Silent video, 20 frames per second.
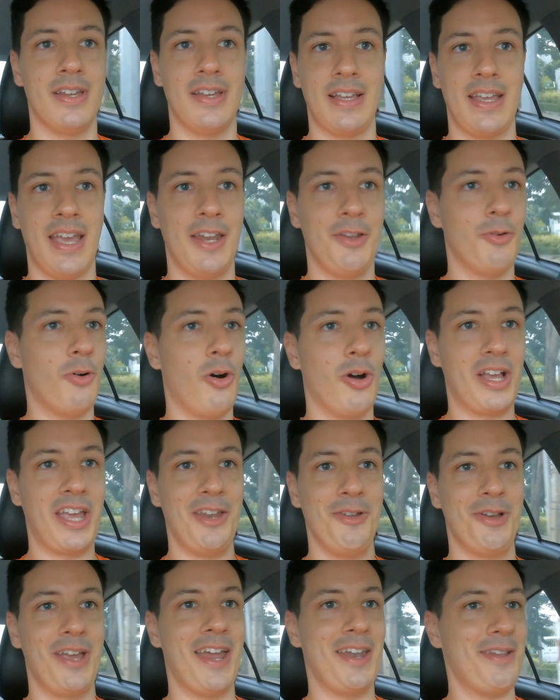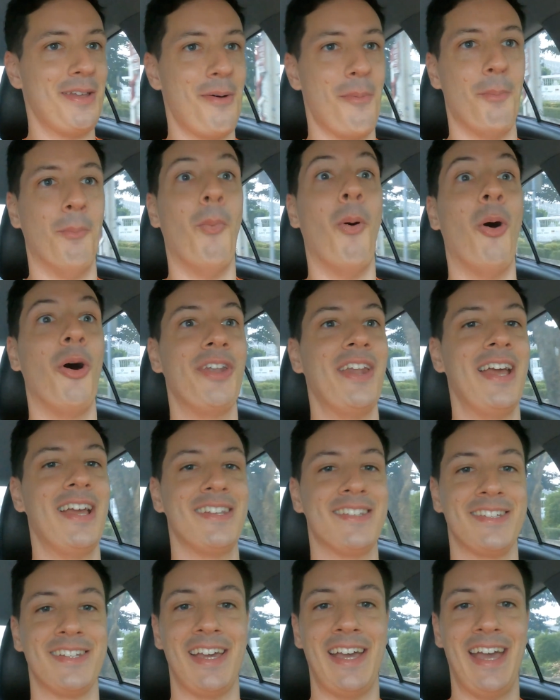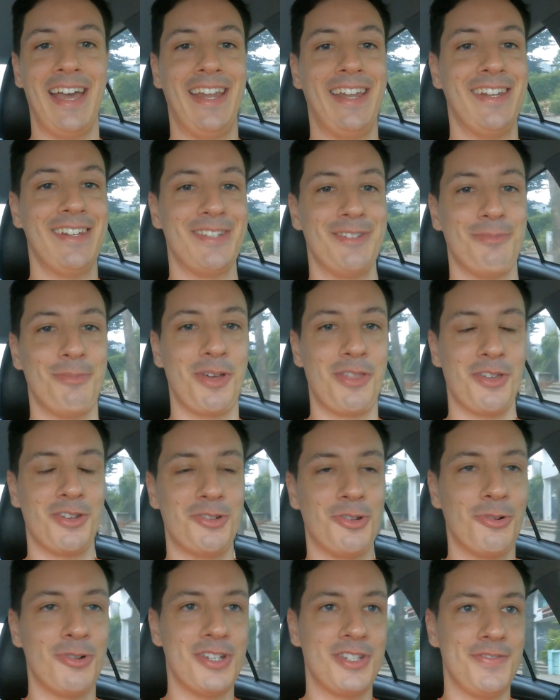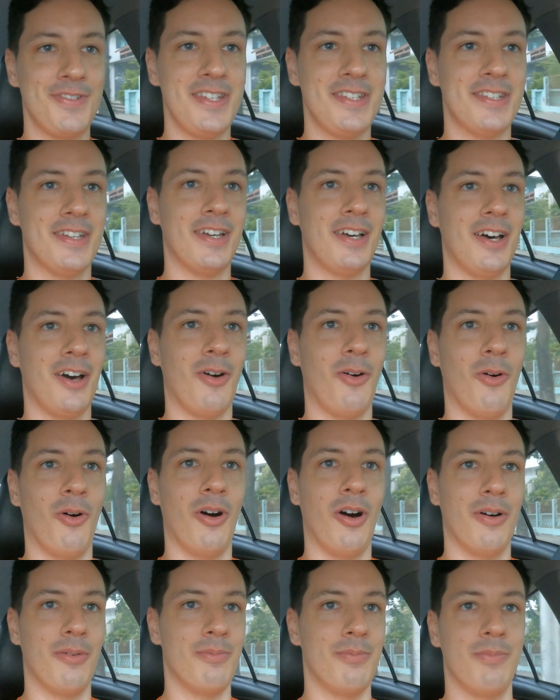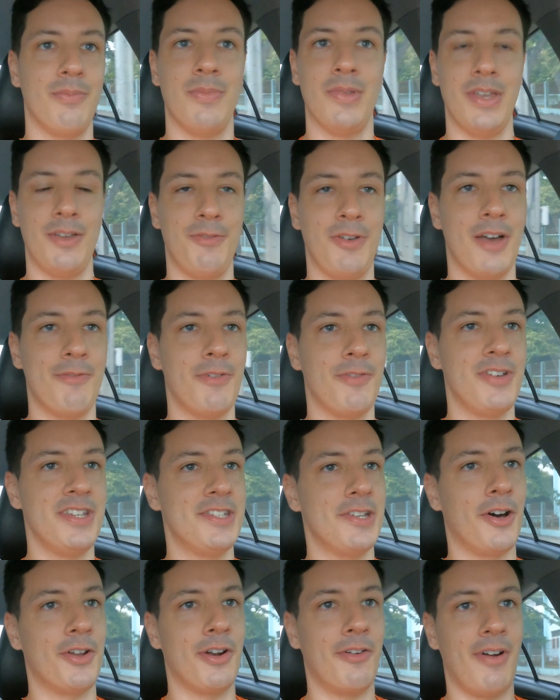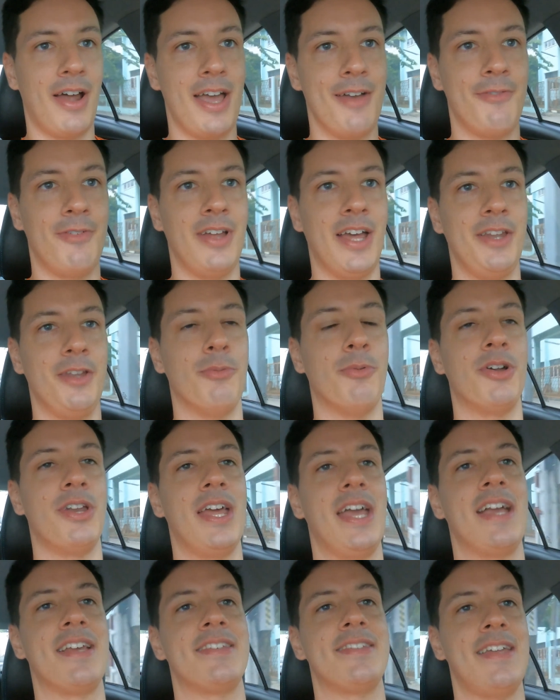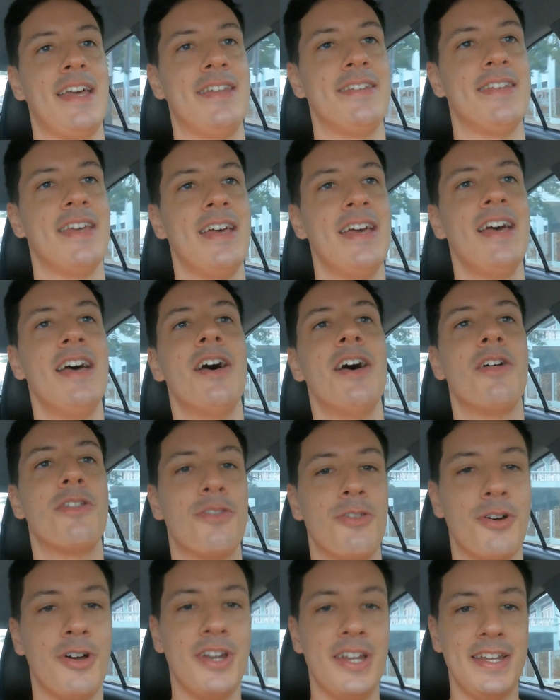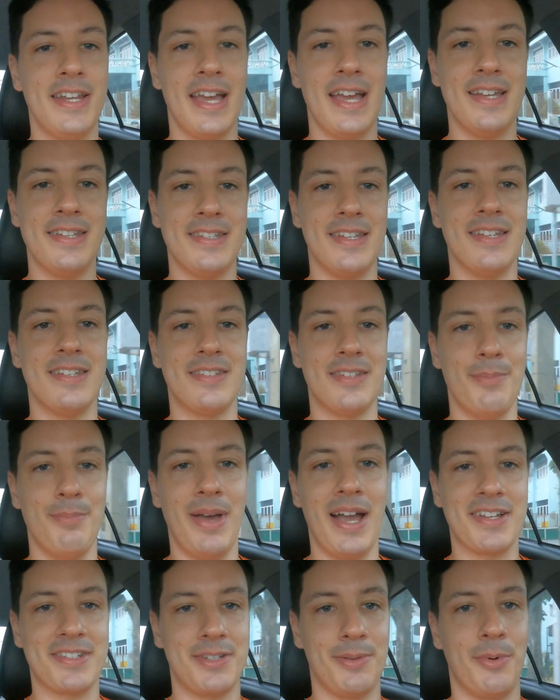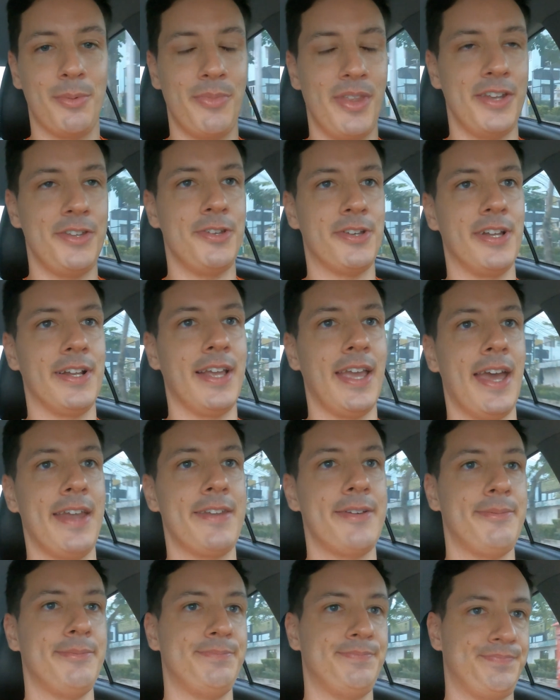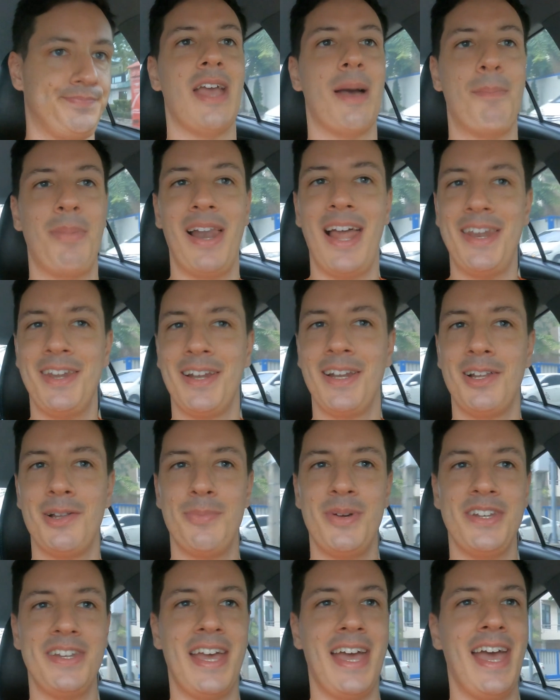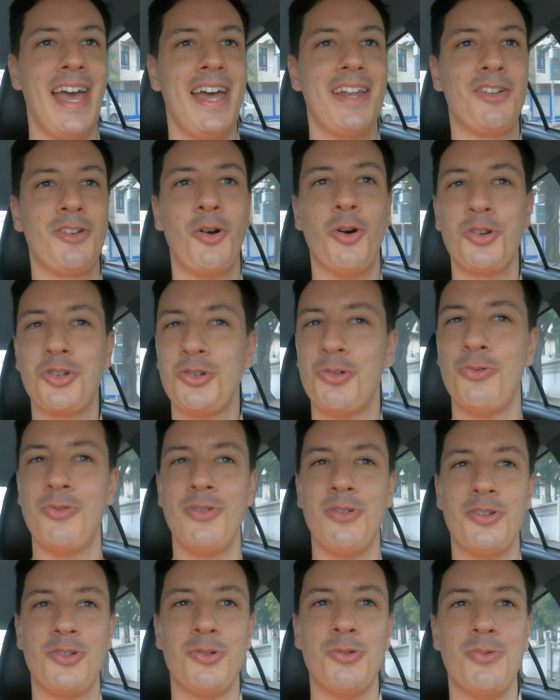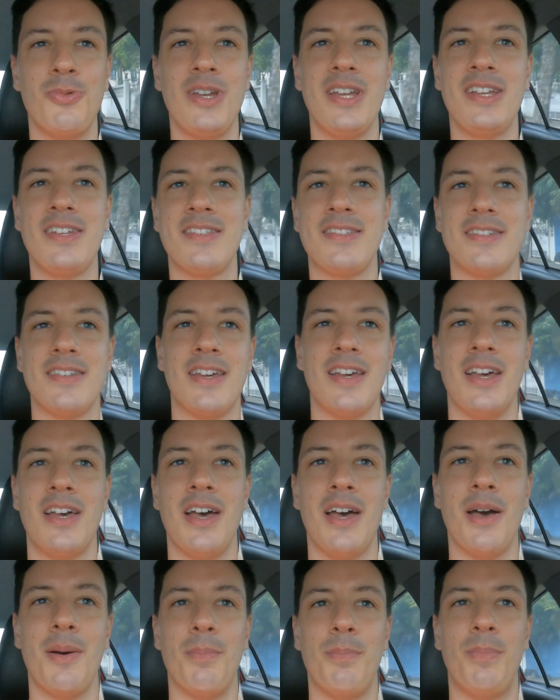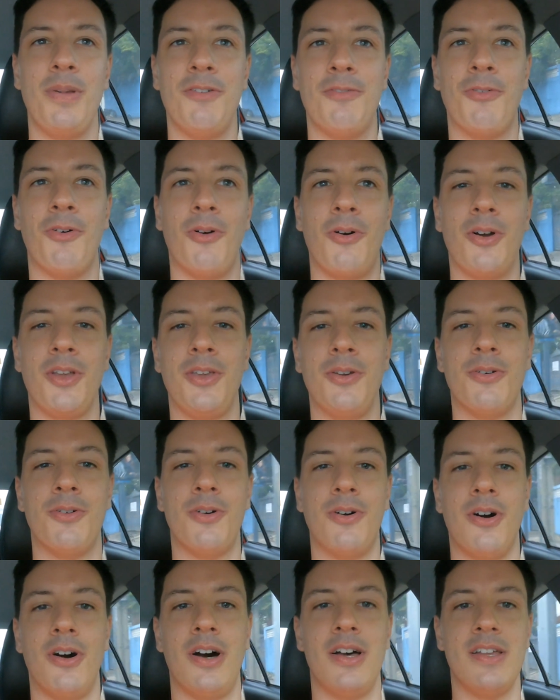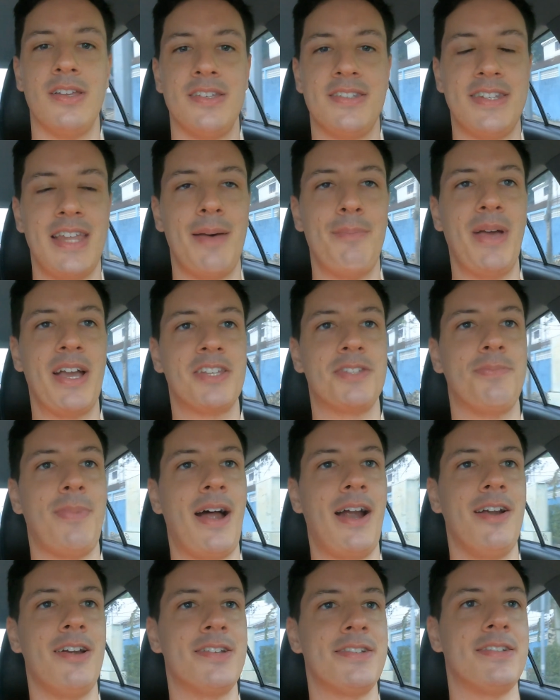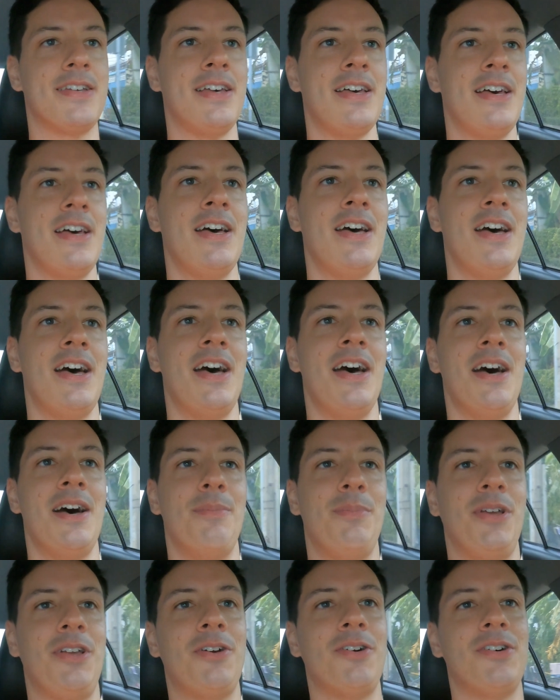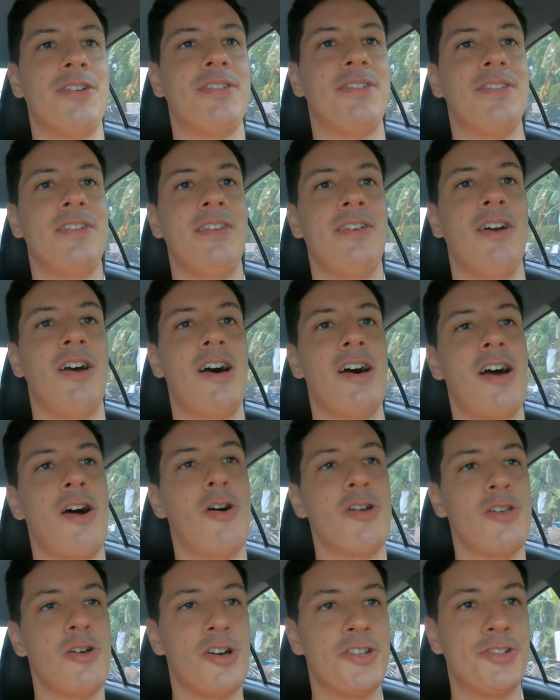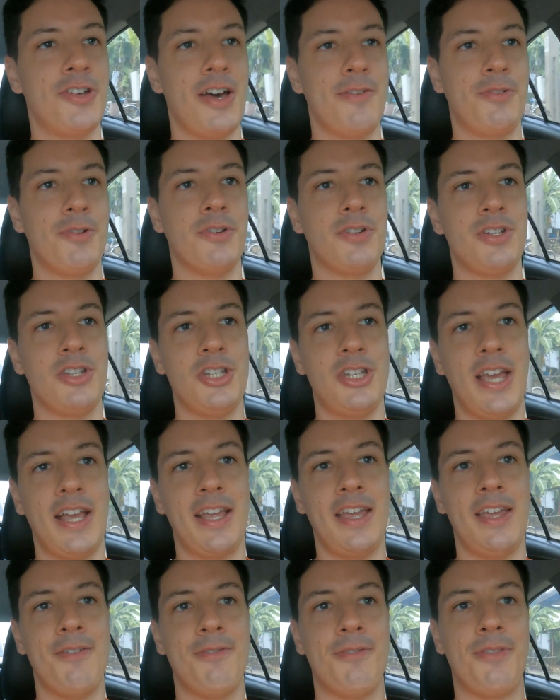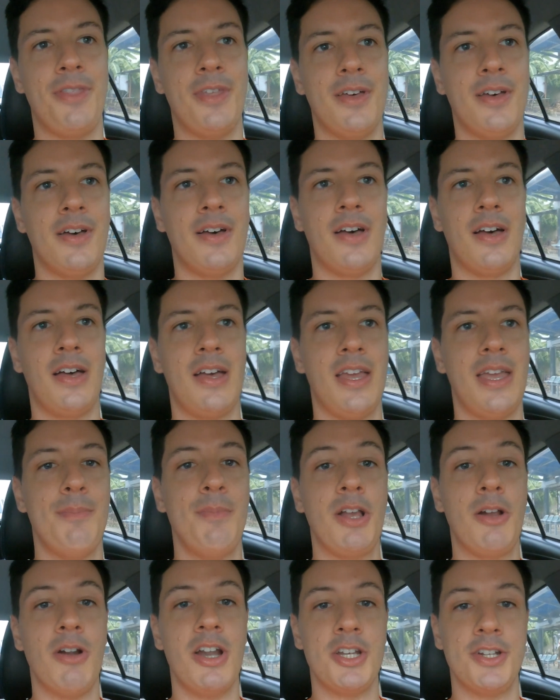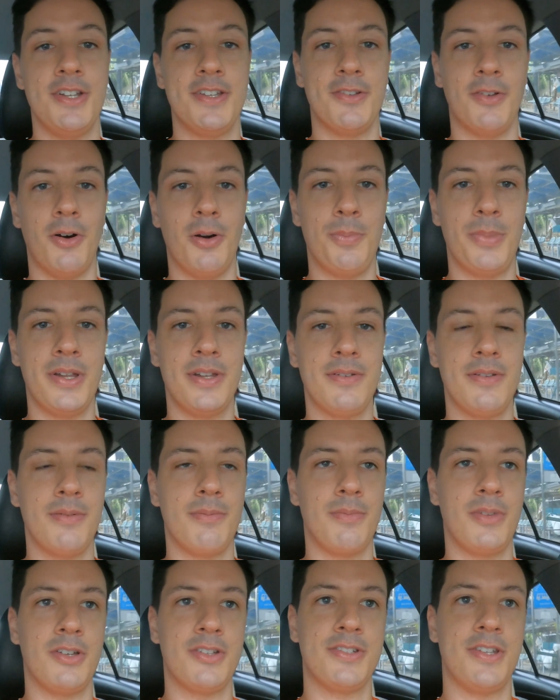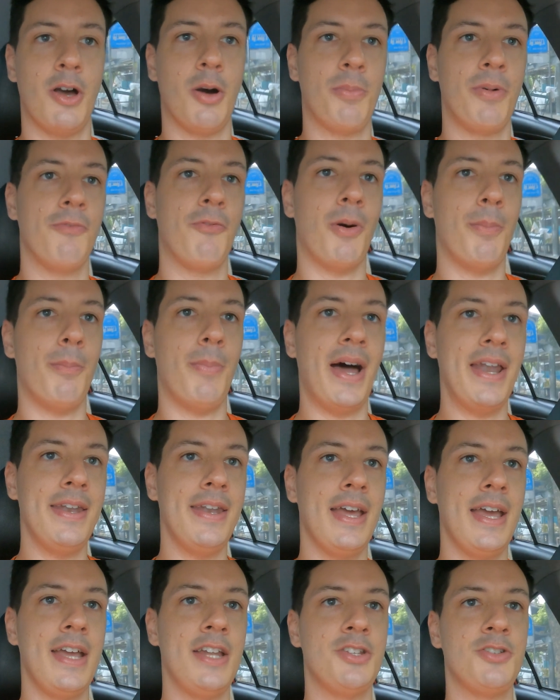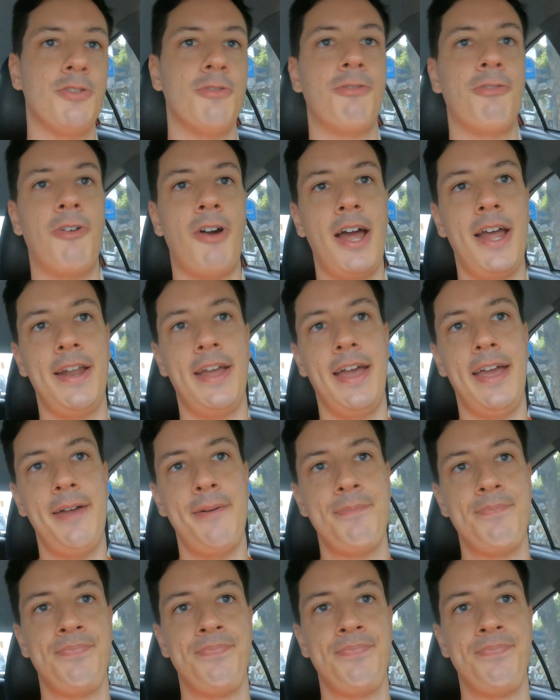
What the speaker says: Can you get more days? And with a tourist visa, or if you have a visa on arrival and you want to extend, 30 days is the maximum that you can get. Yeah, plan a little bit ahead. Go 2 weeks before your stamp expires, because you also have to check if the immigration is open, because they're open from Monday to Friday,